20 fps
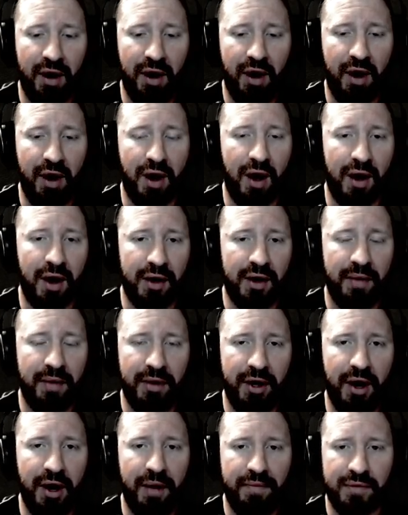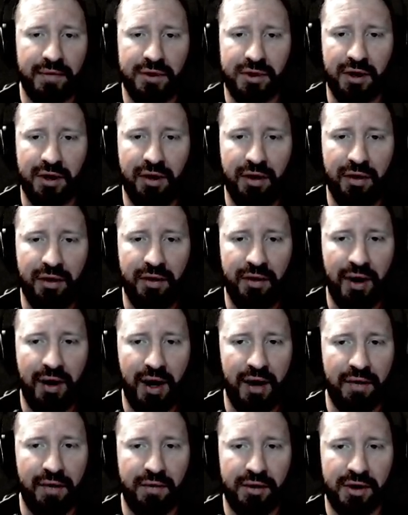coming up, so
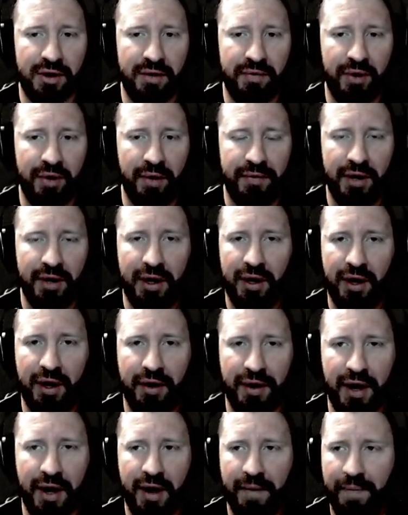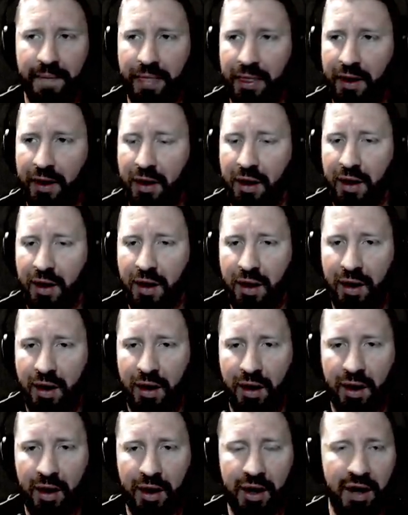I will keep you updated on that.
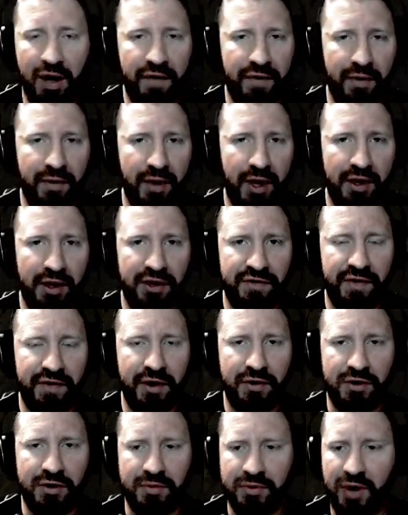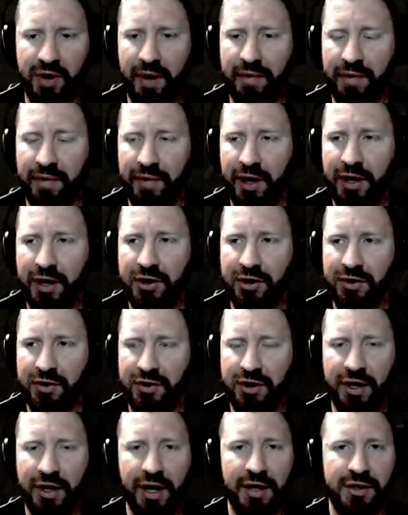Again, if you will like this video, subscribe to the page. I'll
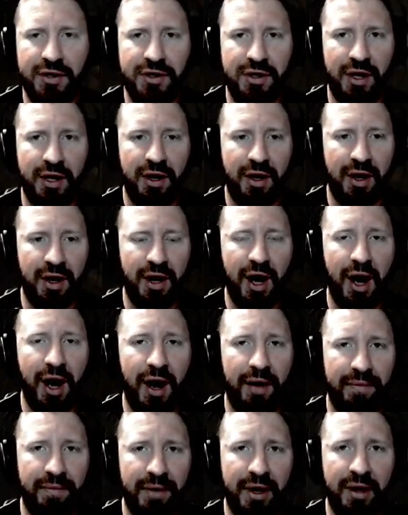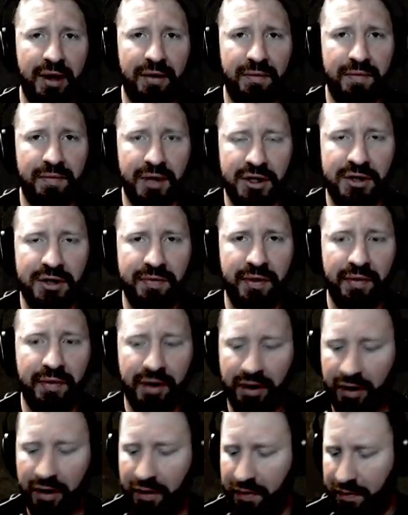see you guys in a hot minute. Peace be
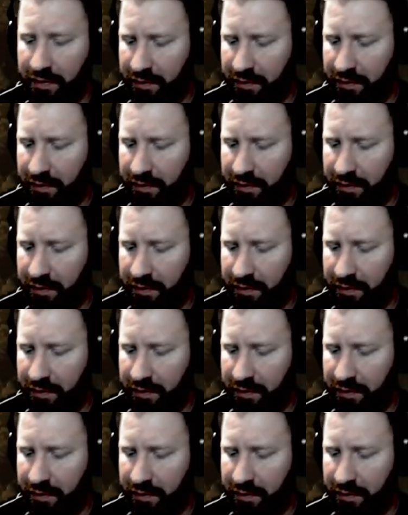with you.